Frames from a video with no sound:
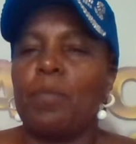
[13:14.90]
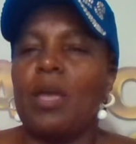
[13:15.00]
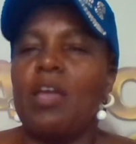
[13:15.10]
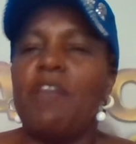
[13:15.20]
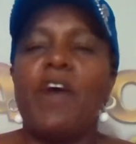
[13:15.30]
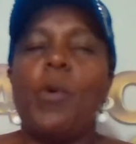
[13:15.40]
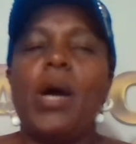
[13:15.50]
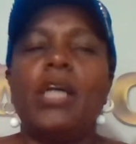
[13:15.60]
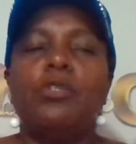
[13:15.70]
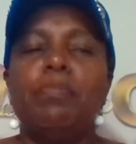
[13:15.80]
If I
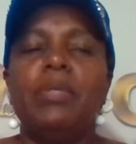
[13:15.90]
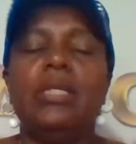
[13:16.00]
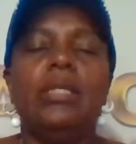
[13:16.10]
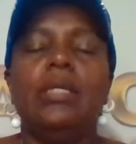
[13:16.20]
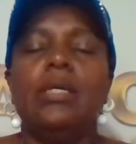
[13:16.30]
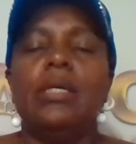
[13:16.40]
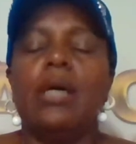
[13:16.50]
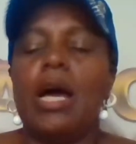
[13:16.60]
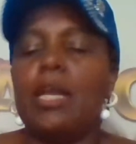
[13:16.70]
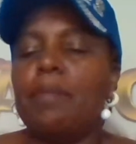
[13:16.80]
were to be
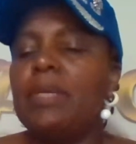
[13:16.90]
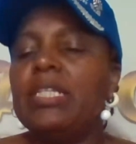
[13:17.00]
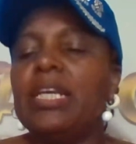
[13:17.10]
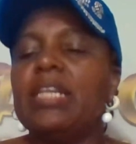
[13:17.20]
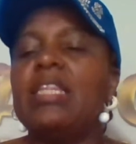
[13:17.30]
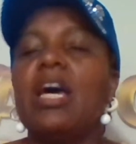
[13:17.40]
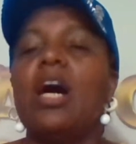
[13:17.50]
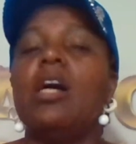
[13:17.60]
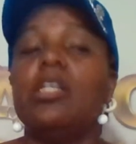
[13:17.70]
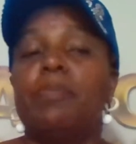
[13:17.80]
admitted in the
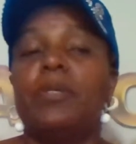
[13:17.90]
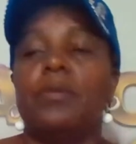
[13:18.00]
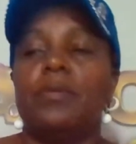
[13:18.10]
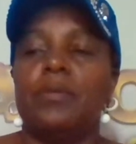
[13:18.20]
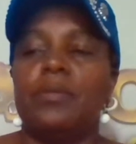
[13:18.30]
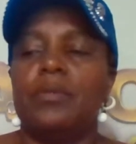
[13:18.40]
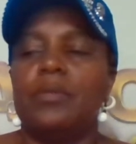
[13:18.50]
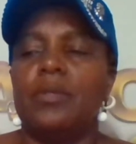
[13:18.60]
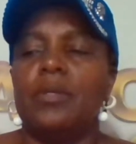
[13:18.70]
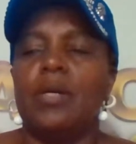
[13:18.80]
hospital,
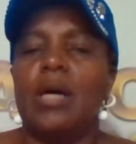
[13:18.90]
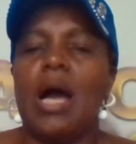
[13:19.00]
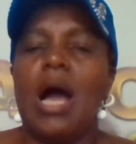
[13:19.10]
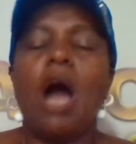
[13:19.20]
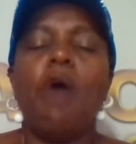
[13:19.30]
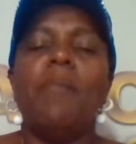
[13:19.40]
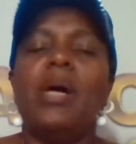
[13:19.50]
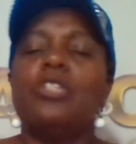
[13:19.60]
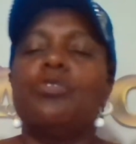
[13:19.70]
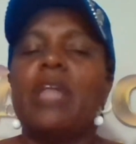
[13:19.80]
how
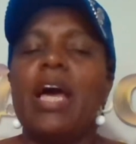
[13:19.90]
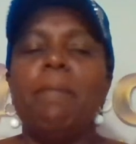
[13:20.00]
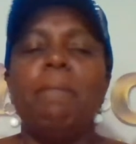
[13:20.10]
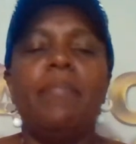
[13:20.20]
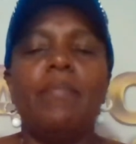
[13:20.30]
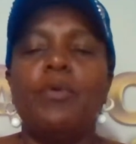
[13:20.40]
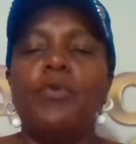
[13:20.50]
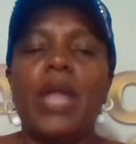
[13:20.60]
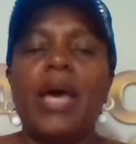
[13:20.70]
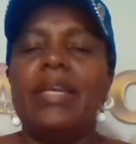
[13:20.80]
much would
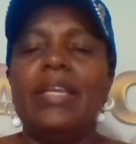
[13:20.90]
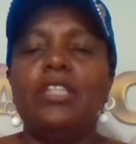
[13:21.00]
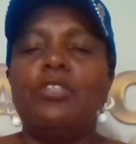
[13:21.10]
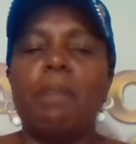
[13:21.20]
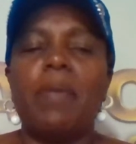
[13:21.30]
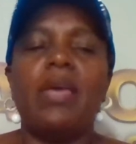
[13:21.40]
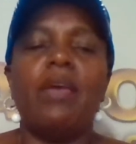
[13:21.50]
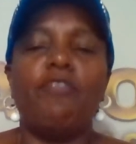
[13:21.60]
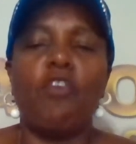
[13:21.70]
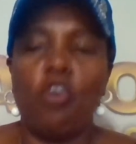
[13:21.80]
I need to pay
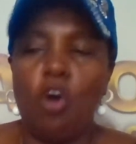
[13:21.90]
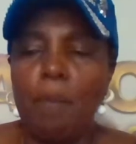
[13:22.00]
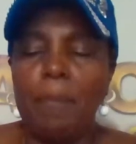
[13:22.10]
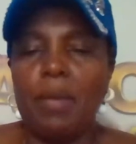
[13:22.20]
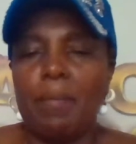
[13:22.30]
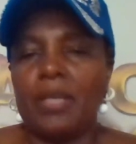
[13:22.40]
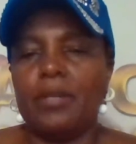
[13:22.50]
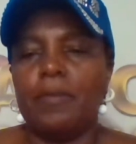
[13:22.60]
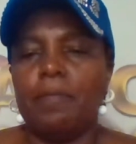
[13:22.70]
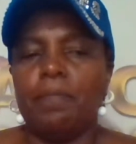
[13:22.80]
for core payment?
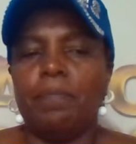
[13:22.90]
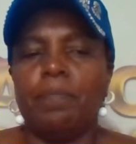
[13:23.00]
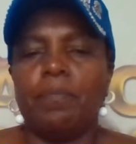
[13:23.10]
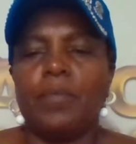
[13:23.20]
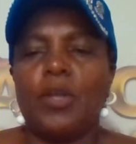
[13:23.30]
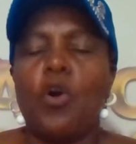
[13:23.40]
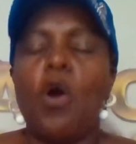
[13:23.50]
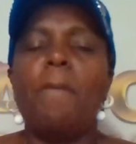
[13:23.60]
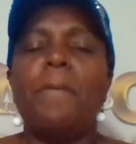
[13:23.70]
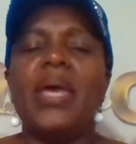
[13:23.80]

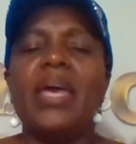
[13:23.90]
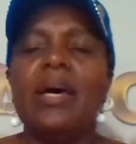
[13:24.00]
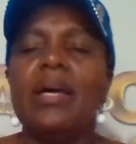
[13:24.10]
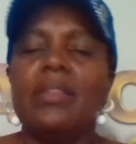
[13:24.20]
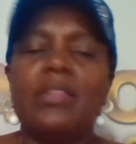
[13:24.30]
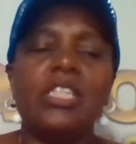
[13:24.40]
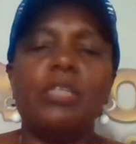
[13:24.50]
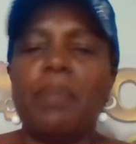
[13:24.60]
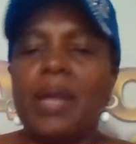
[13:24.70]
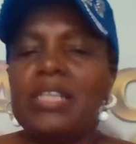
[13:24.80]
Compare these
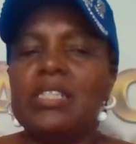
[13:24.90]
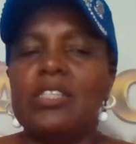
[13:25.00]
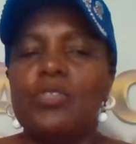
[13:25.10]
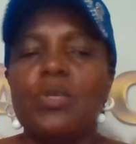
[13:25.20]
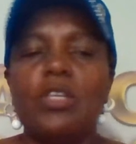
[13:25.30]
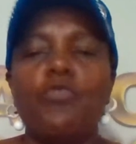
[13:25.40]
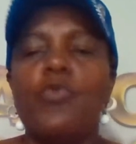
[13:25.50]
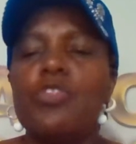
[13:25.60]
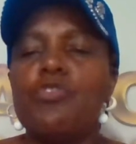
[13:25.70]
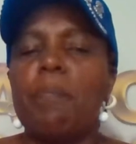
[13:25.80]
prices
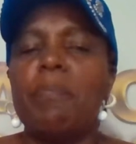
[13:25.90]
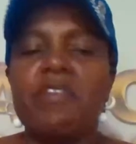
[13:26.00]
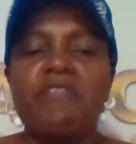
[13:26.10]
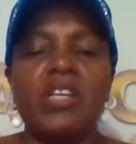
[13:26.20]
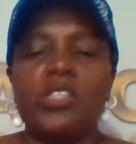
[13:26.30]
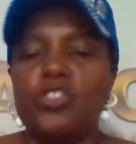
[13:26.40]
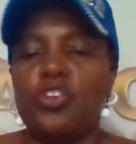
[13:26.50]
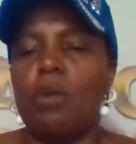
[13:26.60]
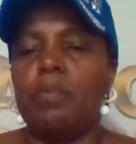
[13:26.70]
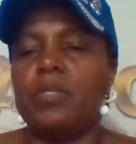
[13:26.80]
with your previous
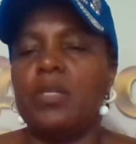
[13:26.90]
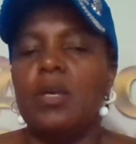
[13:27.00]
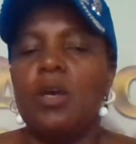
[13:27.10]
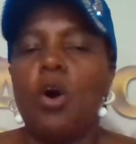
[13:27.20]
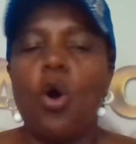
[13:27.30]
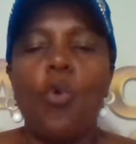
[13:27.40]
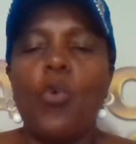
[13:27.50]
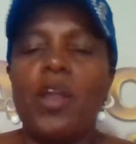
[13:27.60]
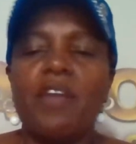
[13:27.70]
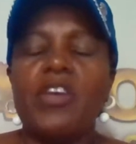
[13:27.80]
jobs or
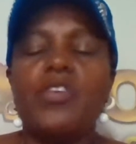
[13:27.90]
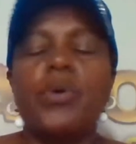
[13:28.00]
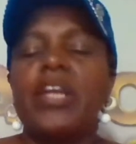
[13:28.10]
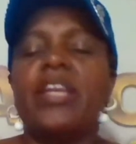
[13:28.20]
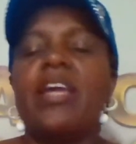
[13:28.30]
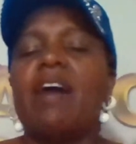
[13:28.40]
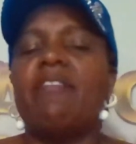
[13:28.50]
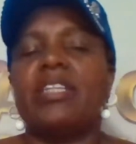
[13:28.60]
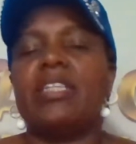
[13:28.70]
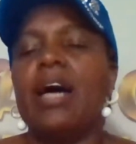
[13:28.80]
whatever you already have
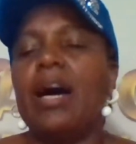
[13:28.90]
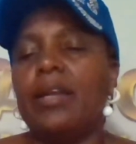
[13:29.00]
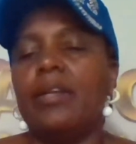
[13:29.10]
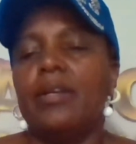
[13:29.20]
at hand.